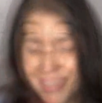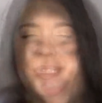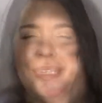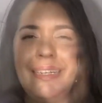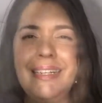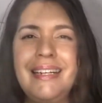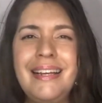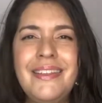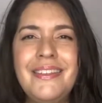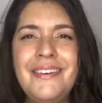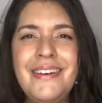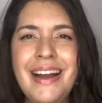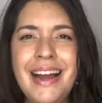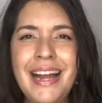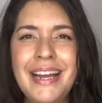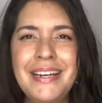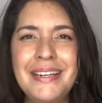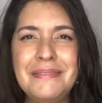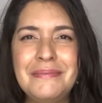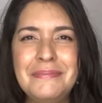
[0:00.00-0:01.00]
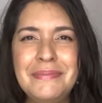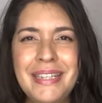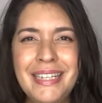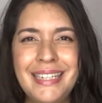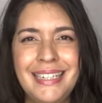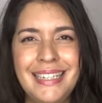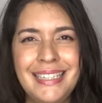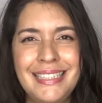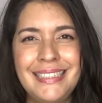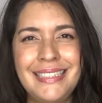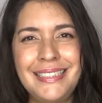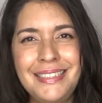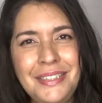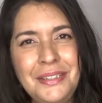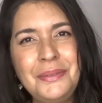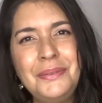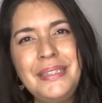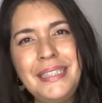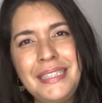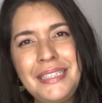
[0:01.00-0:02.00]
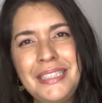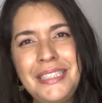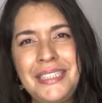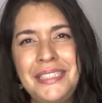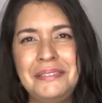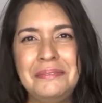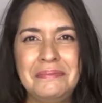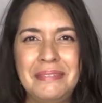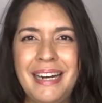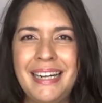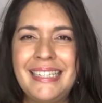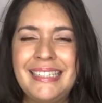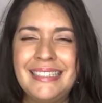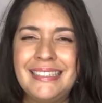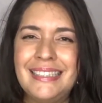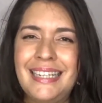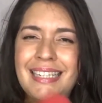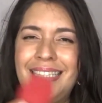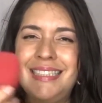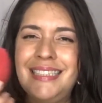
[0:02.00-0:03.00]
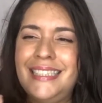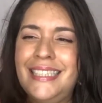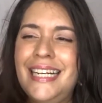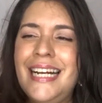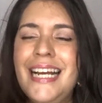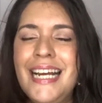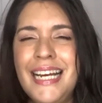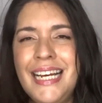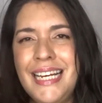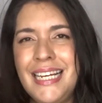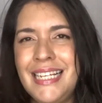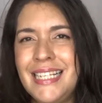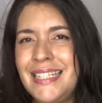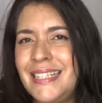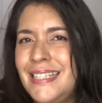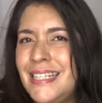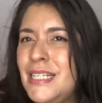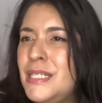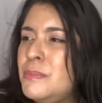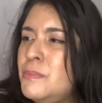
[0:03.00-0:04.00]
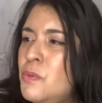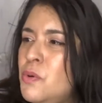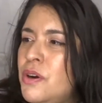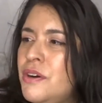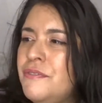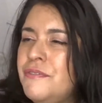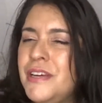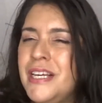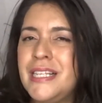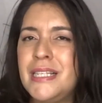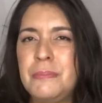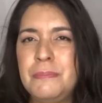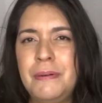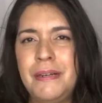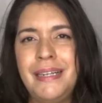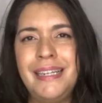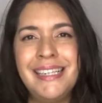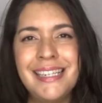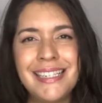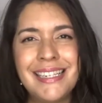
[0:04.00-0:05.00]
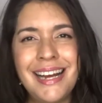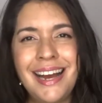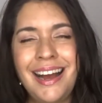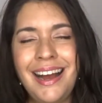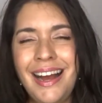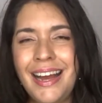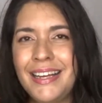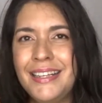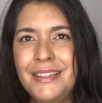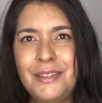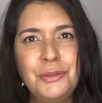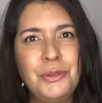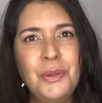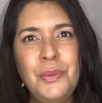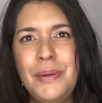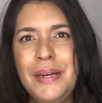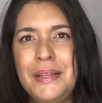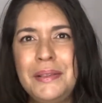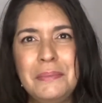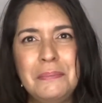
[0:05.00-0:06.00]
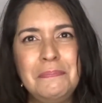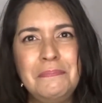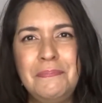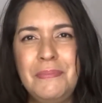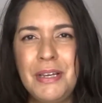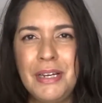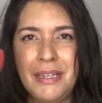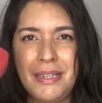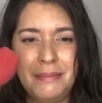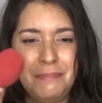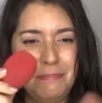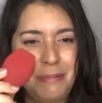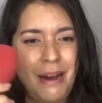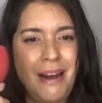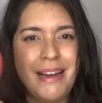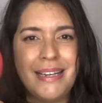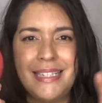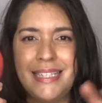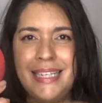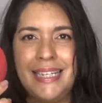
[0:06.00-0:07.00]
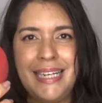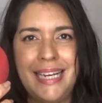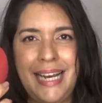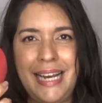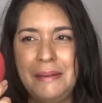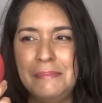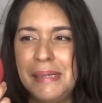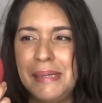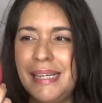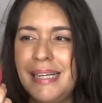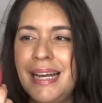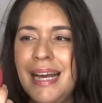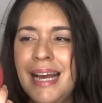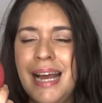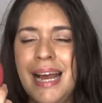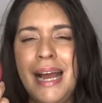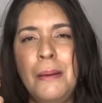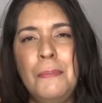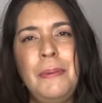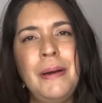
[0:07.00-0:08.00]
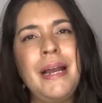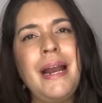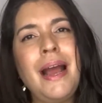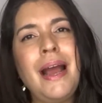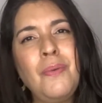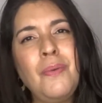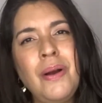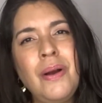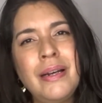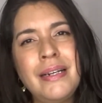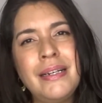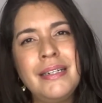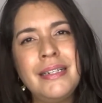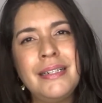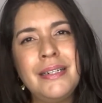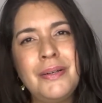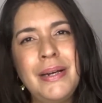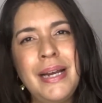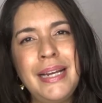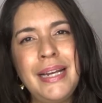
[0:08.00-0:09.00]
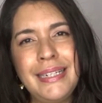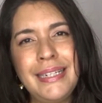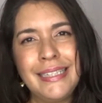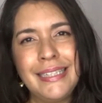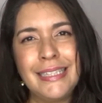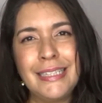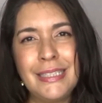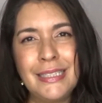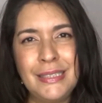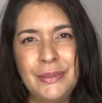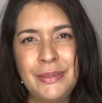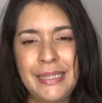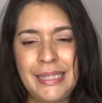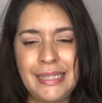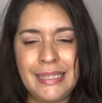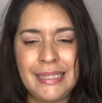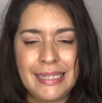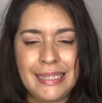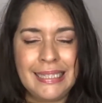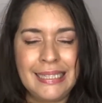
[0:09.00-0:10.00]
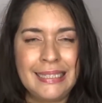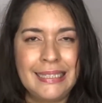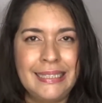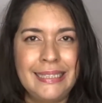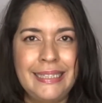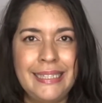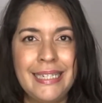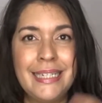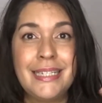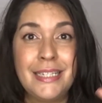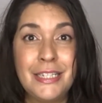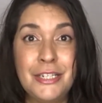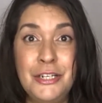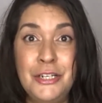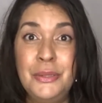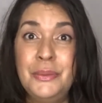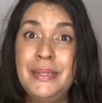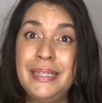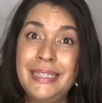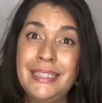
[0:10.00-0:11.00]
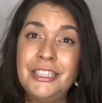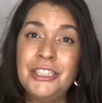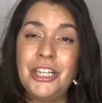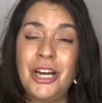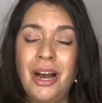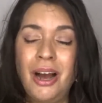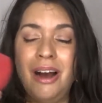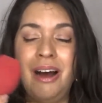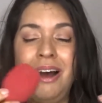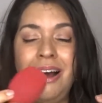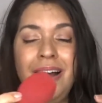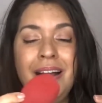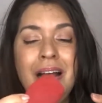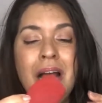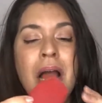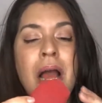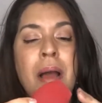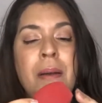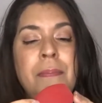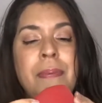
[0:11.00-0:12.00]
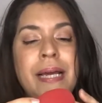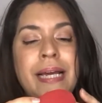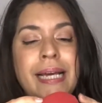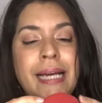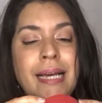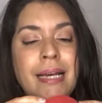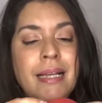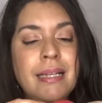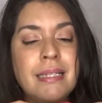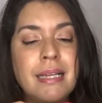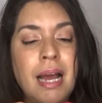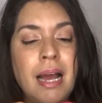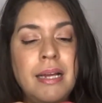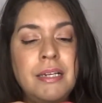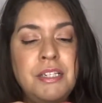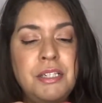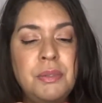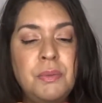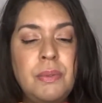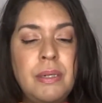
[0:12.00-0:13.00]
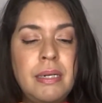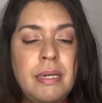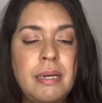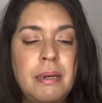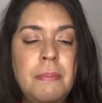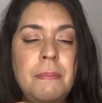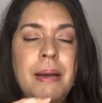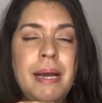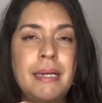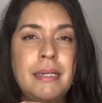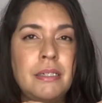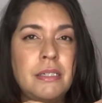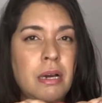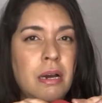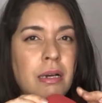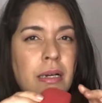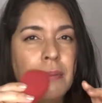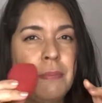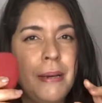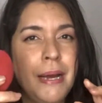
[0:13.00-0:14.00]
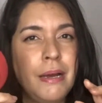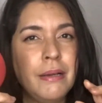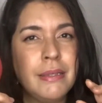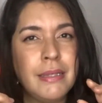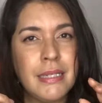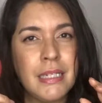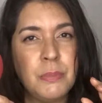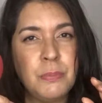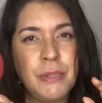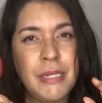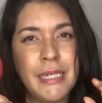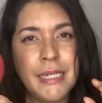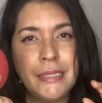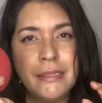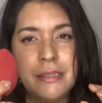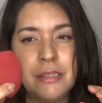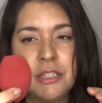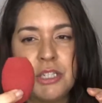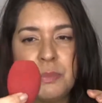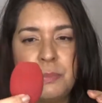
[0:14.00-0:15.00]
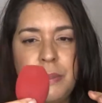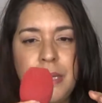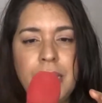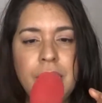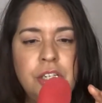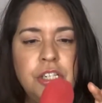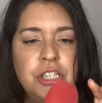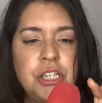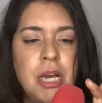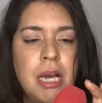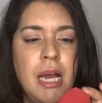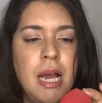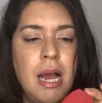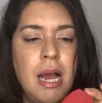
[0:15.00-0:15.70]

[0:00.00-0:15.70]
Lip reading: Another item that is new-ish to my collection is this Morphe sponge. I threw away the box it came in, but I wanted to go ahead and include it in this new-ish haul because I do want to come back and talk about this particular sponge.